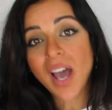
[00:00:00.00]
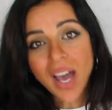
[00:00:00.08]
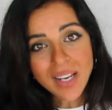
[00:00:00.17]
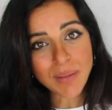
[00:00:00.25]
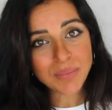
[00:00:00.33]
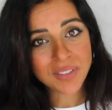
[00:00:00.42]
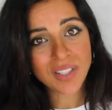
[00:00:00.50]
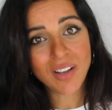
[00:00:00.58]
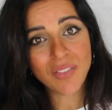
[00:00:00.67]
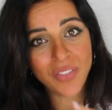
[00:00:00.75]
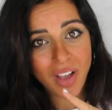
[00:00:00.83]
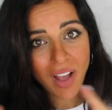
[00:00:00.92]
Arabs,
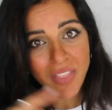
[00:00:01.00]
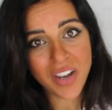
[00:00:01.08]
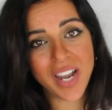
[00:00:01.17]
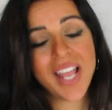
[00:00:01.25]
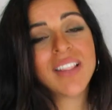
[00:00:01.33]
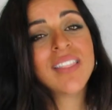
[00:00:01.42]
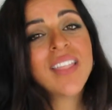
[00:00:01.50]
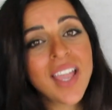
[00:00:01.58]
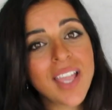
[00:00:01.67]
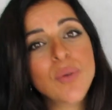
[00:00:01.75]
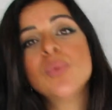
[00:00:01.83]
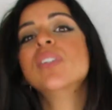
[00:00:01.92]
on the other hand,
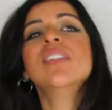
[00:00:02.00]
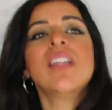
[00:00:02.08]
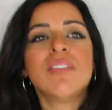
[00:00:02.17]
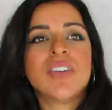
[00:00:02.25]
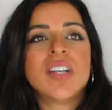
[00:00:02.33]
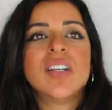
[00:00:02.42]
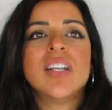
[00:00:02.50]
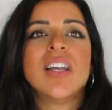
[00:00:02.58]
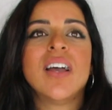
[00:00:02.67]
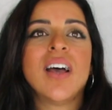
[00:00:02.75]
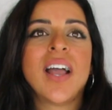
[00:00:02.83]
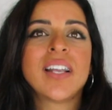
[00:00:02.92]
they would never
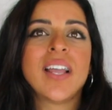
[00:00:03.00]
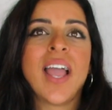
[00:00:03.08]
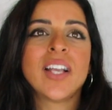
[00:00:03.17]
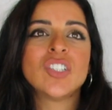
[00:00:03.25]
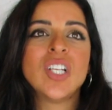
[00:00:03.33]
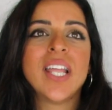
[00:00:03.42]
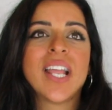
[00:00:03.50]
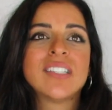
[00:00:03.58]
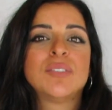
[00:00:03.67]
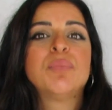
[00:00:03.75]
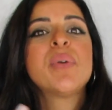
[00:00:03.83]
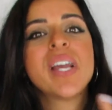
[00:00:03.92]
actually
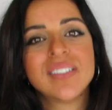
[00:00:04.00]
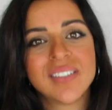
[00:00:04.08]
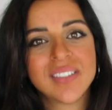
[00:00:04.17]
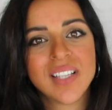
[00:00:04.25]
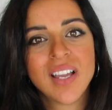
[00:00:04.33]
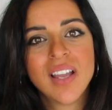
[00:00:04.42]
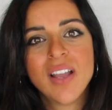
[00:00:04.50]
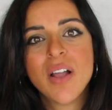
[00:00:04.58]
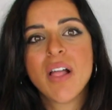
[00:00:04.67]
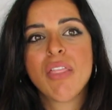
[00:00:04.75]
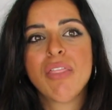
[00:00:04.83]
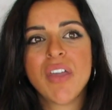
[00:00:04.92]
express
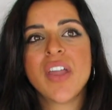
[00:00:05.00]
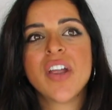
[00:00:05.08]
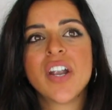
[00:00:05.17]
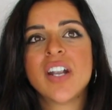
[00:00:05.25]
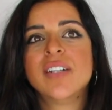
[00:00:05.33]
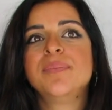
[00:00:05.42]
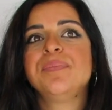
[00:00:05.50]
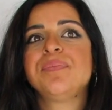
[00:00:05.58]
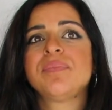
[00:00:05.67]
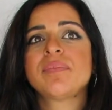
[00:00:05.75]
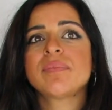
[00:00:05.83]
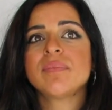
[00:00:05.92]
their
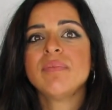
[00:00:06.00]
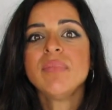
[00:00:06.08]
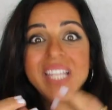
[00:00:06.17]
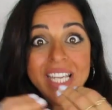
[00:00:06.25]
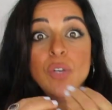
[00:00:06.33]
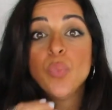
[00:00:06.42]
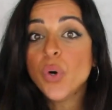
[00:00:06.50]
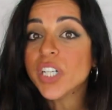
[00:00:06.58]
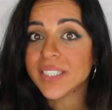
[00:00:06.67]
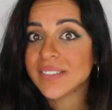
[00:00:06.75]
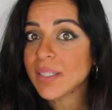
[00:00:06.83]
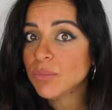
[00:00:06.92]
in words.